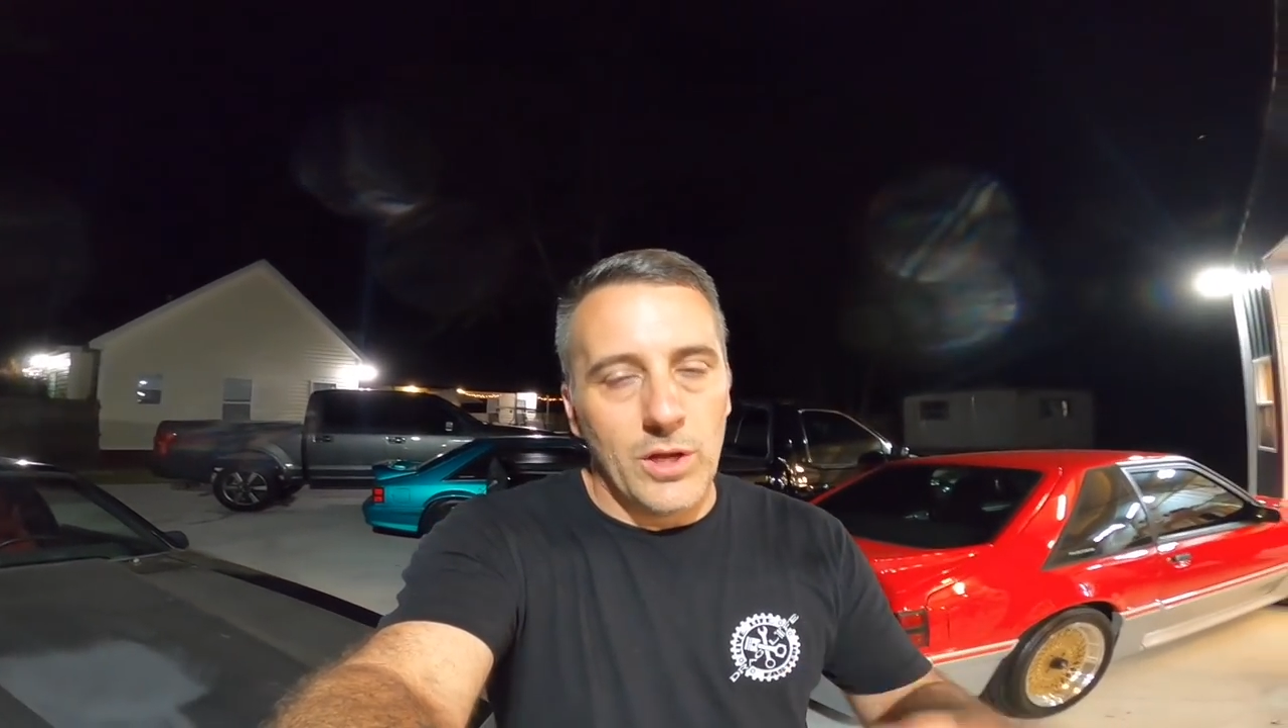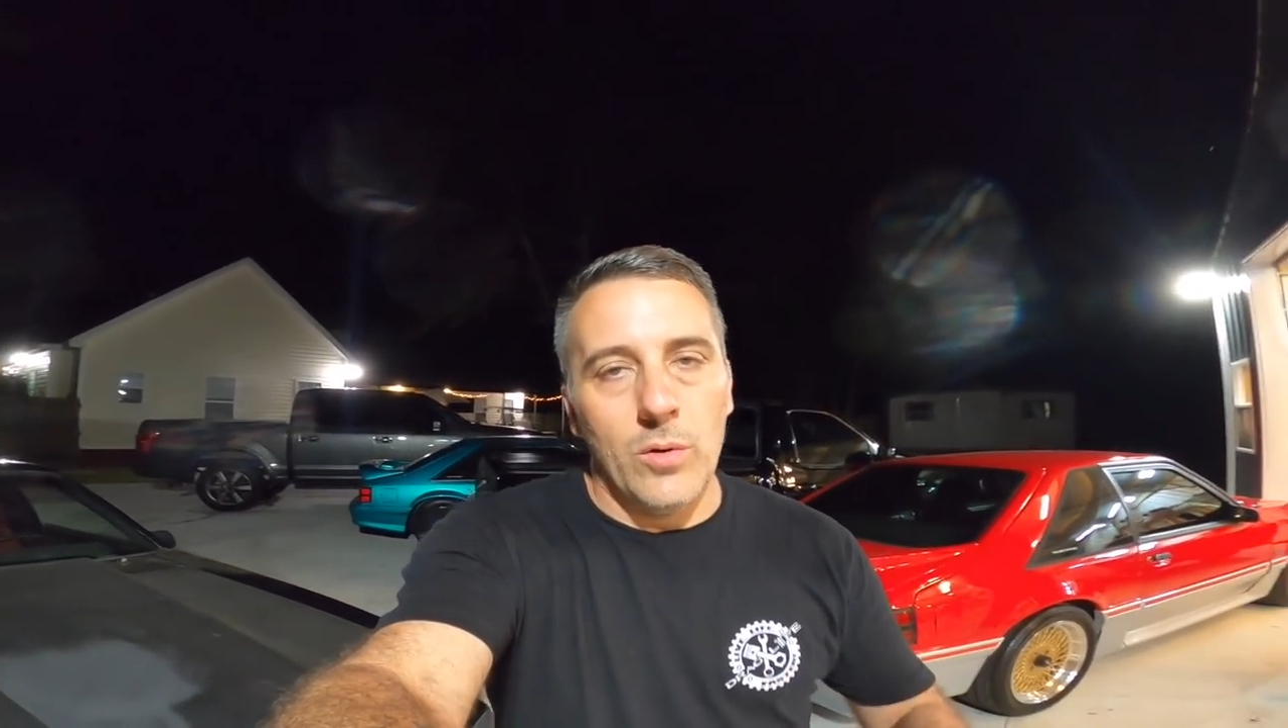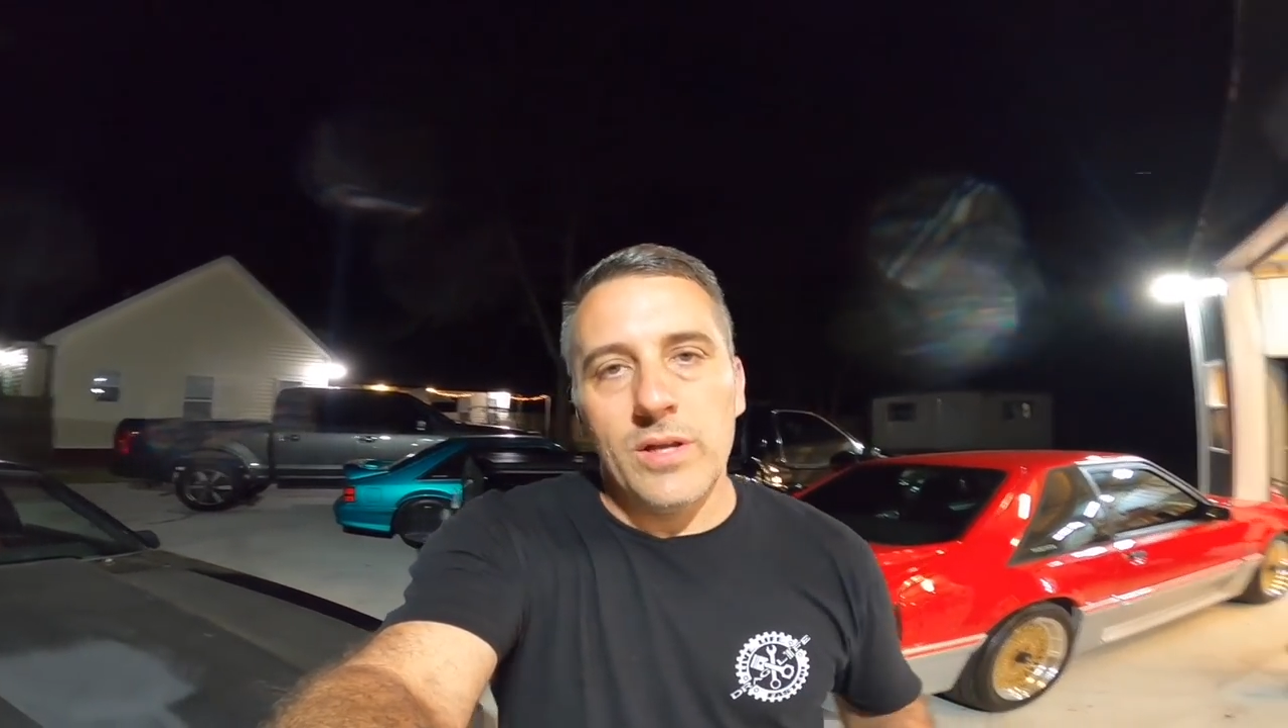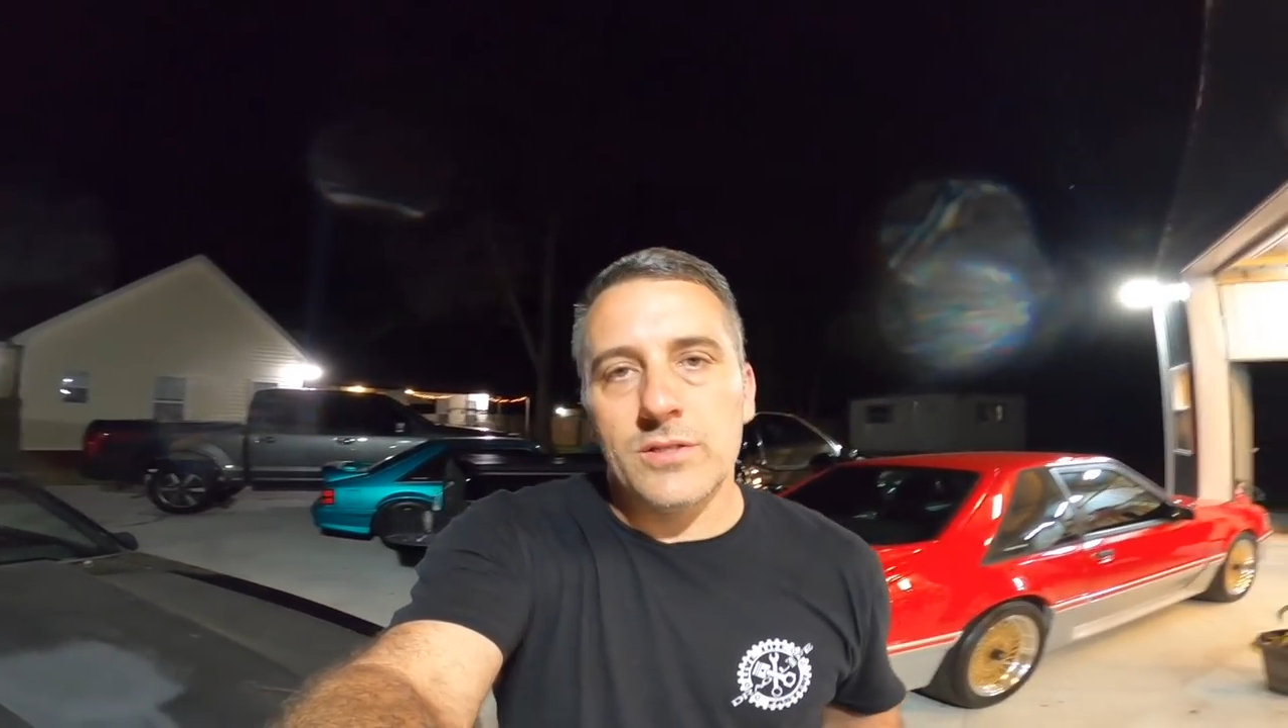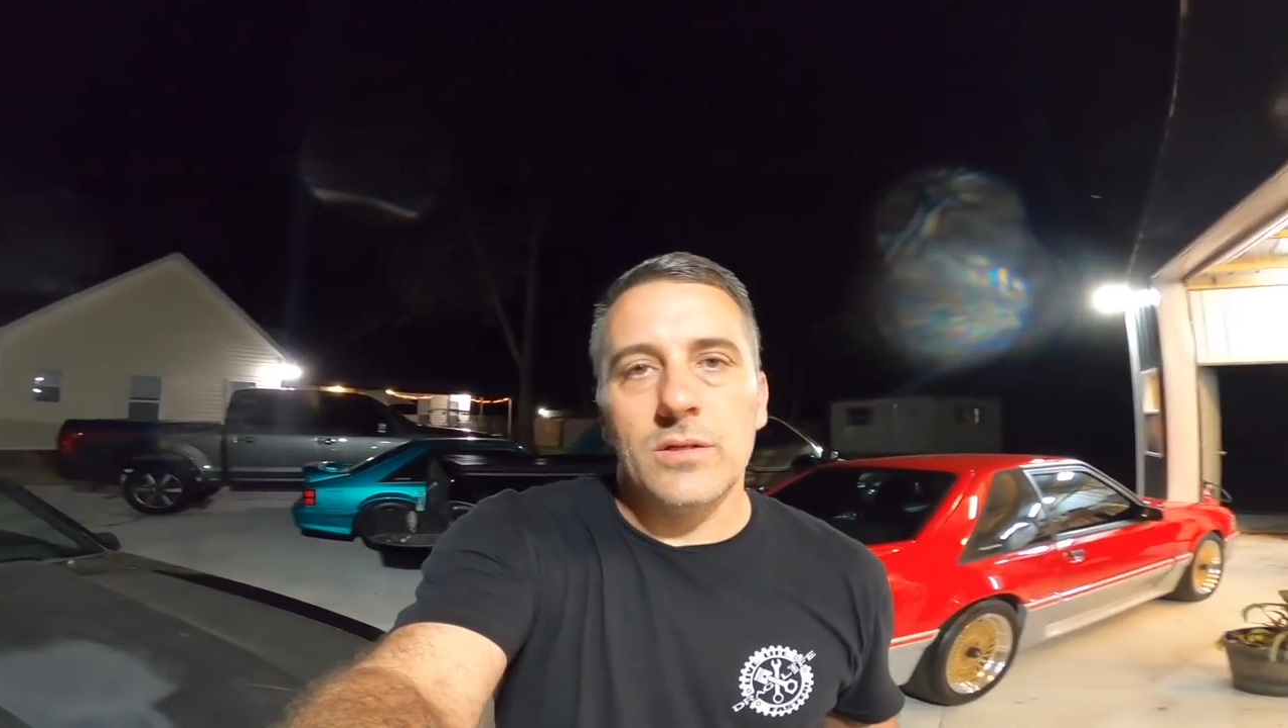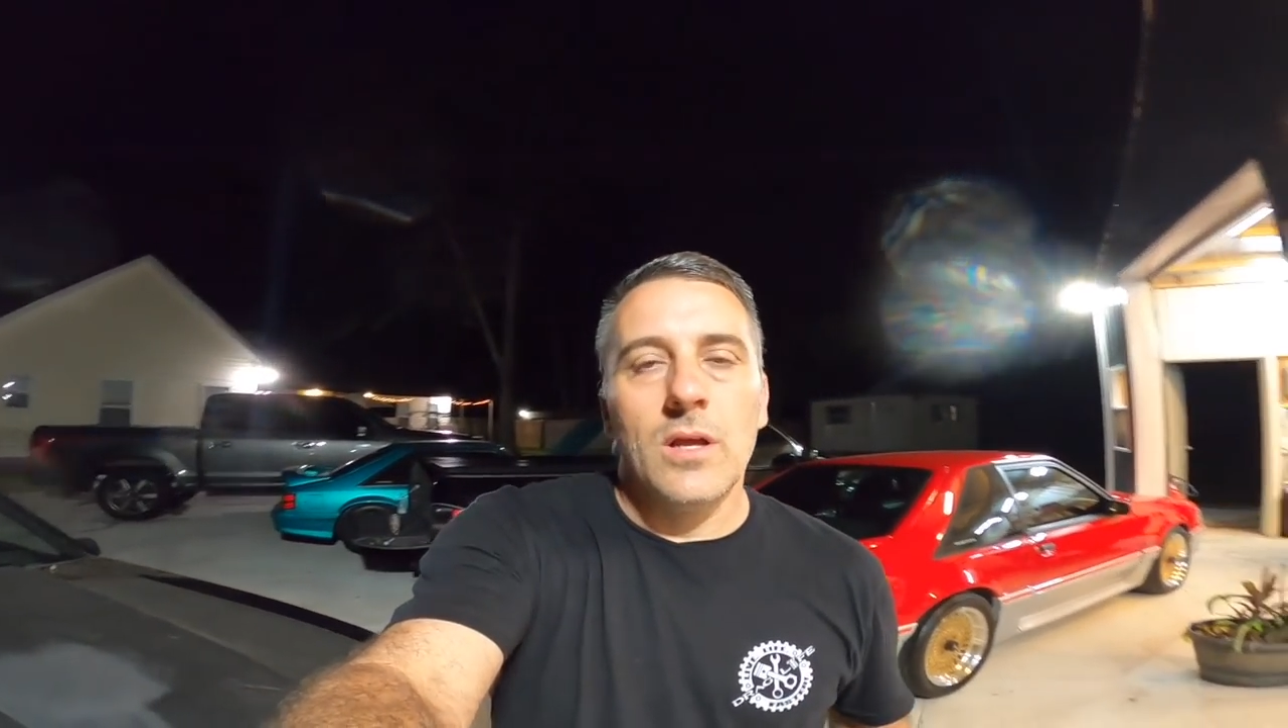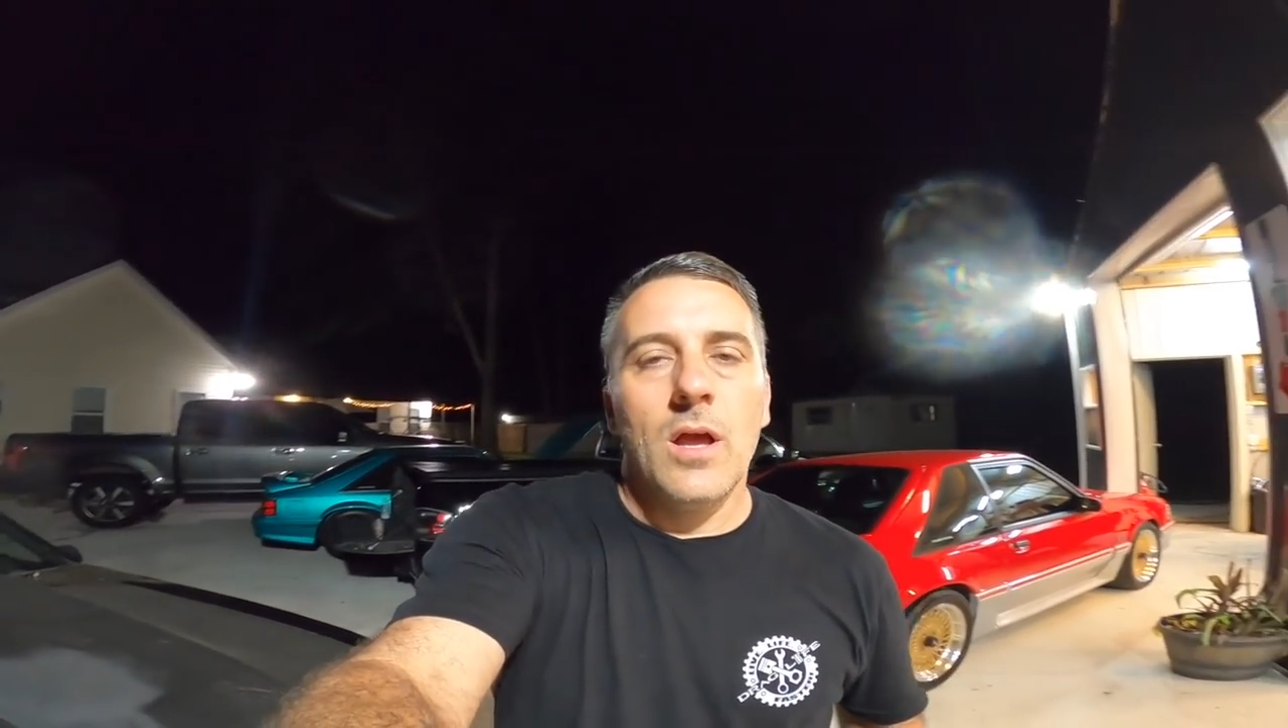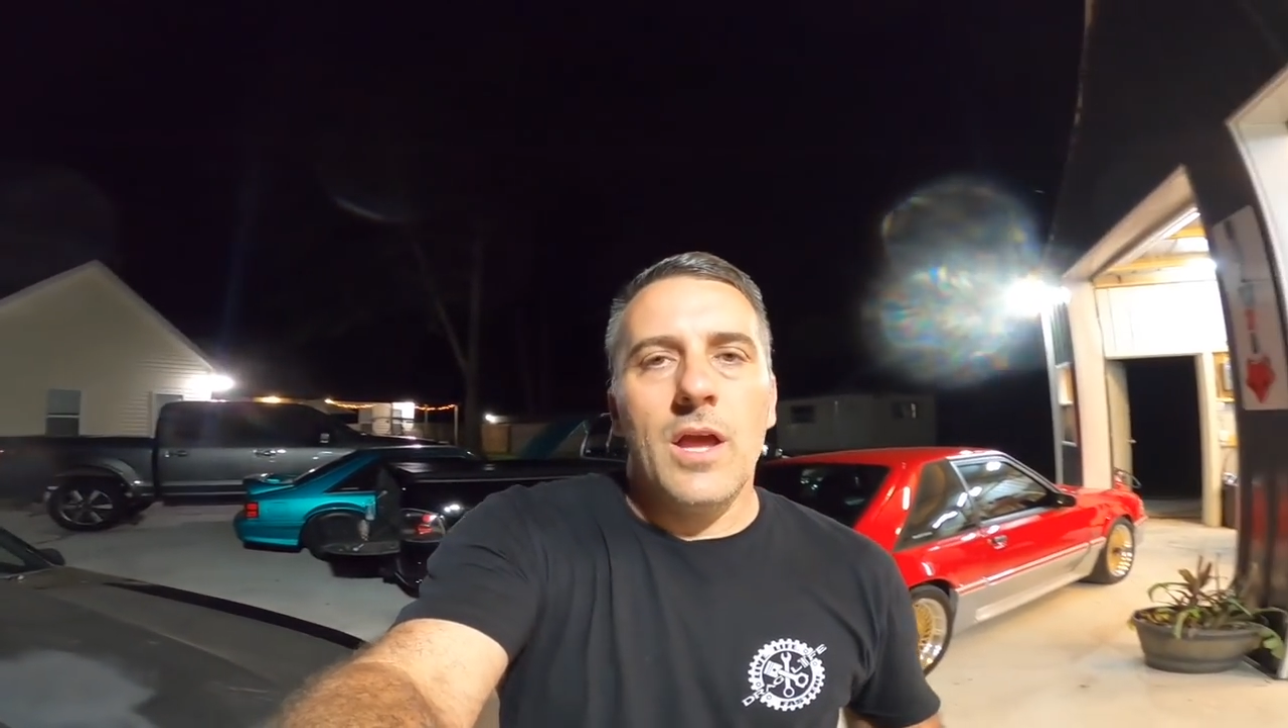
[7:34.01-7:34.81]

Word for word: no engine